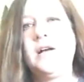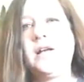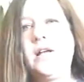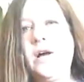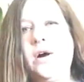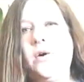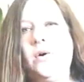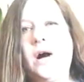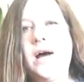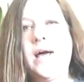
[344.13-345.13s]
You
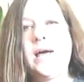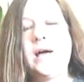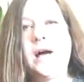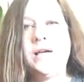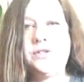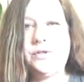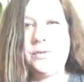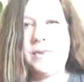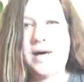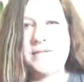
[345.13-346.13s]
know, I do
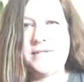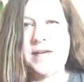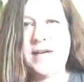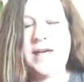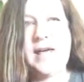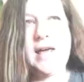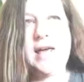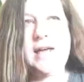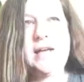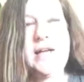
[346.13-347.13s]
the best that I
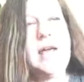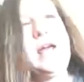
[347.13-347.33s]
can,